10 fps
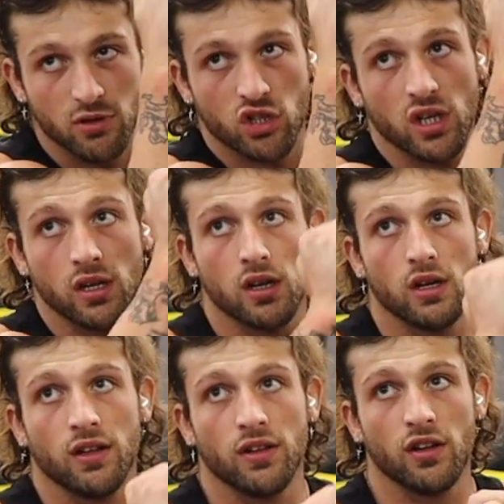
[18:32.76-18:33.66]
machine.
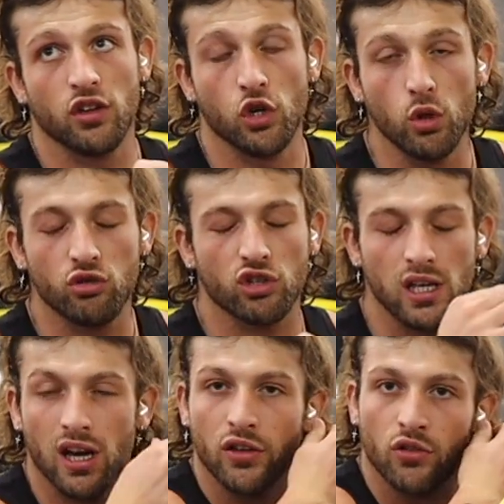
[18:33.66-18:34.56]

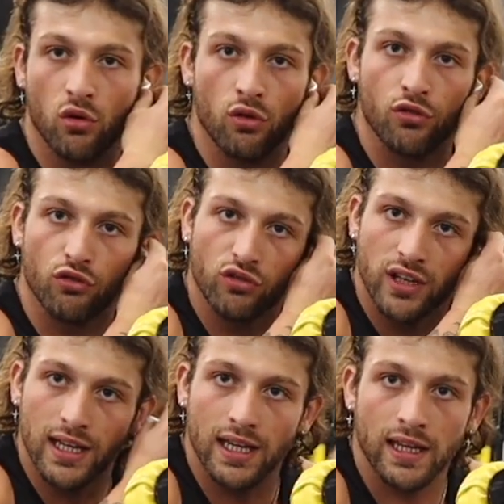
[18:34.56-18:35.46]
Usually I don't
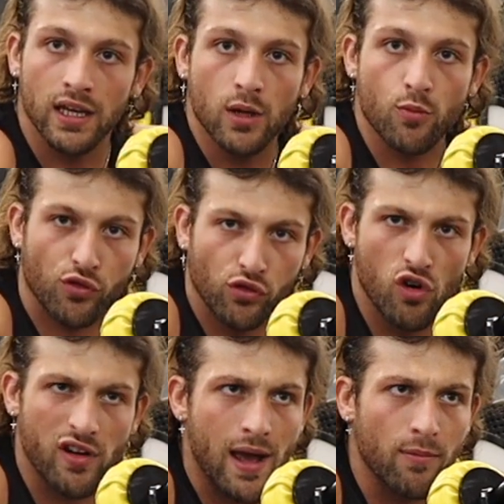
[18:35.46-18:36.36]
really
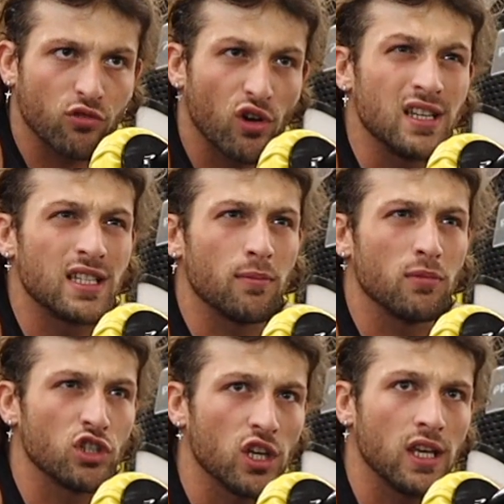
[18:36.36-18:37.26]
program tricep
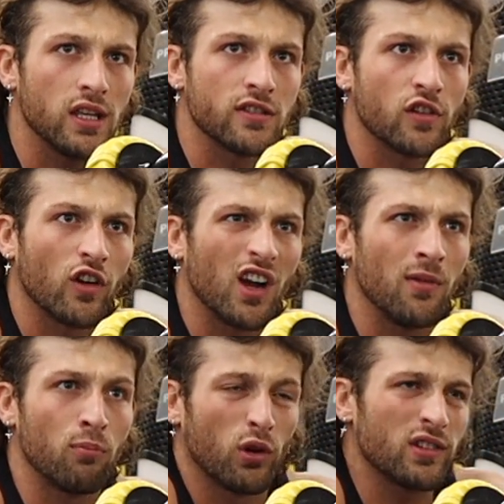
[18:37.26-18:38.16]
machines, or
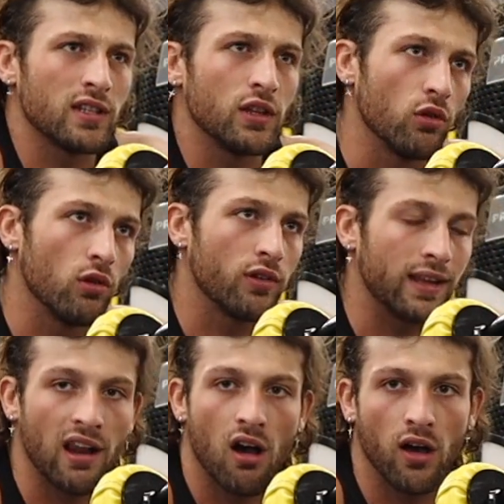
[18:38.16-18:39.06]
I personally don't
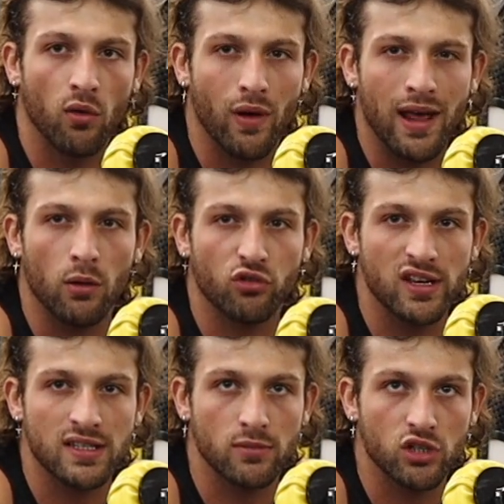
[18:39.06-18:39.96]
get on well with
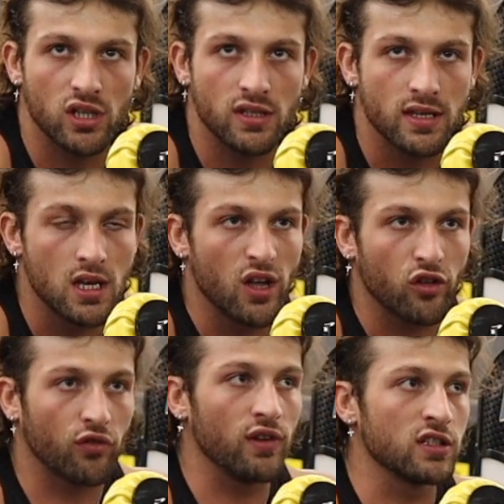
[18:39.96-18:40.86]
tricep machines.
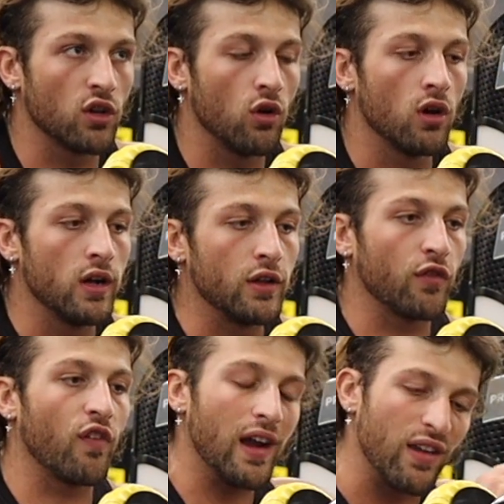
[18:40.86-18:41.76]
It's as though
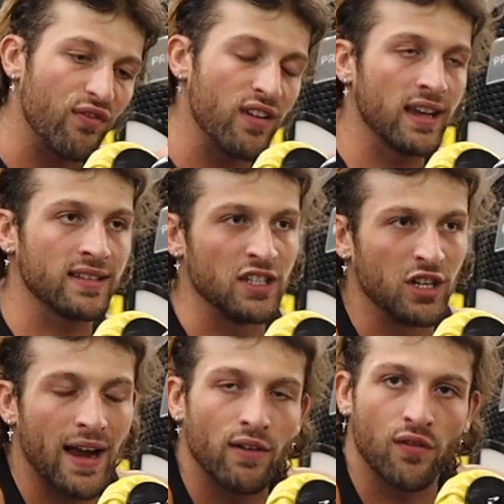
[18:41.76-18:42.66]
they're very fixed and
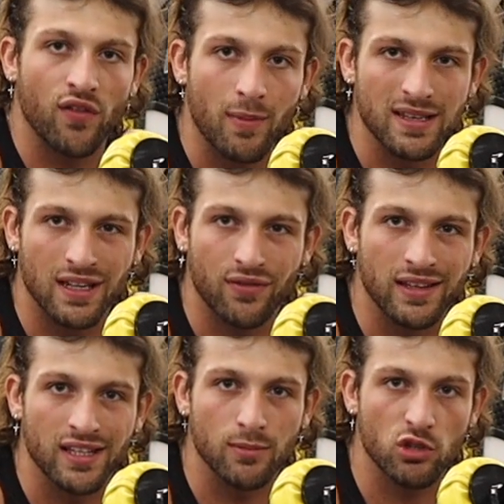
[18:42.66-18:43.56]
you can't really fit myself
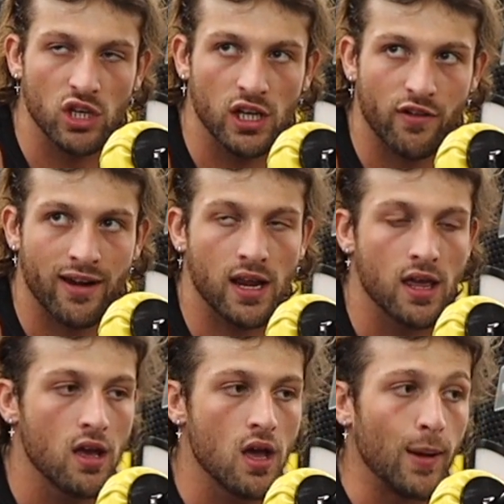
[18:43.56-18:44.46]
into the machine correctly.
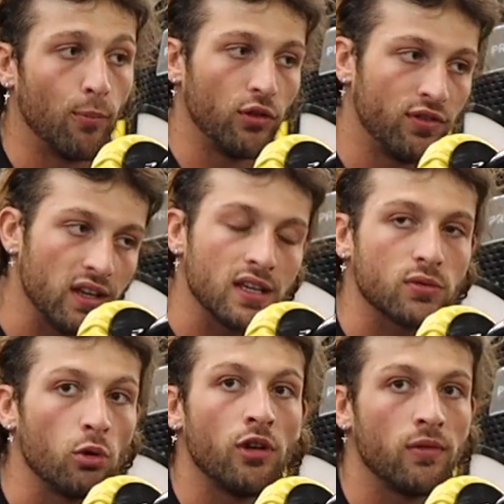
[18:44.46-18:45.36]
But
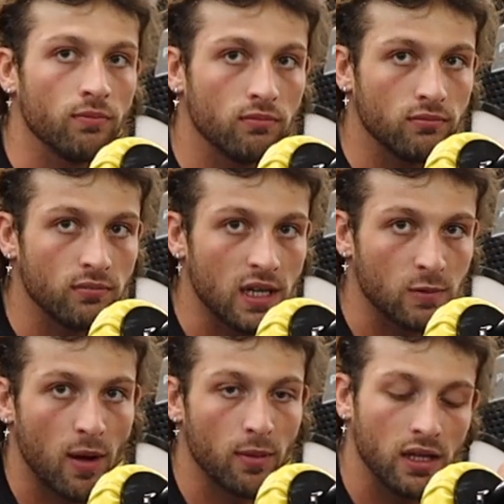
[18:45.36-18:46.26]
this one
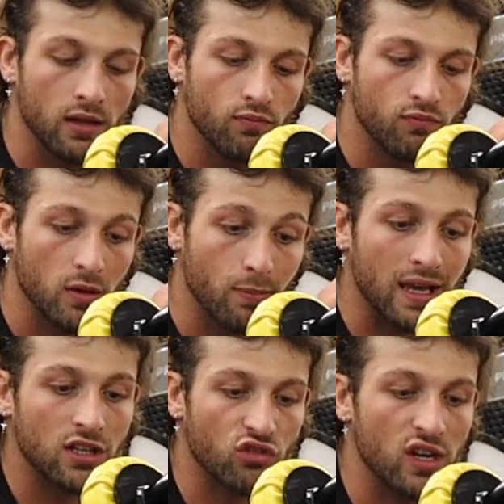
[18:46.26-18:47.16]
is probably the
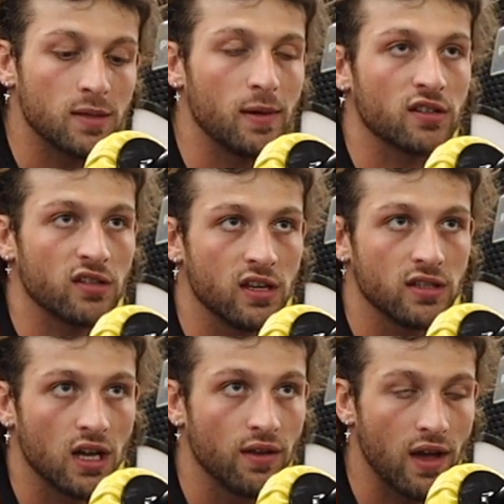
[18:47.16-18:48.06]
best tricep
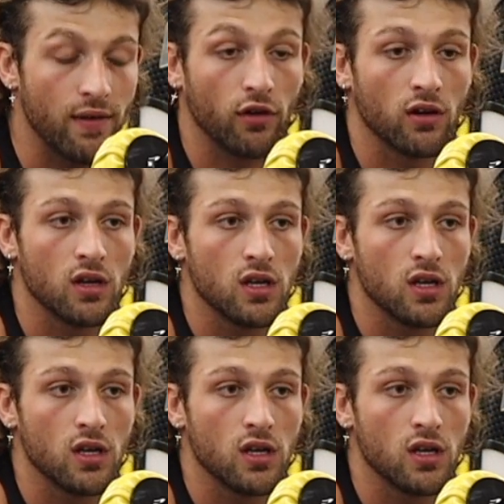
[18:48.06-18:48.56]
exercise I've ever